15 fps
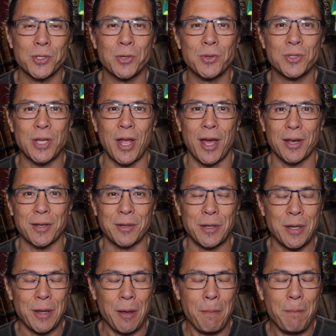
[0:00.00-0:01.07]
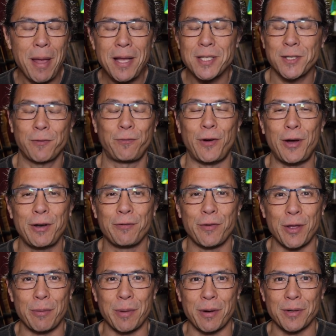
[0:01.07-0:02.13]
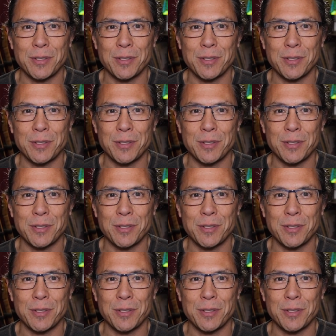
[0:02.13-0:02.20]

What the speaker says: Susanna, makes fun of him here.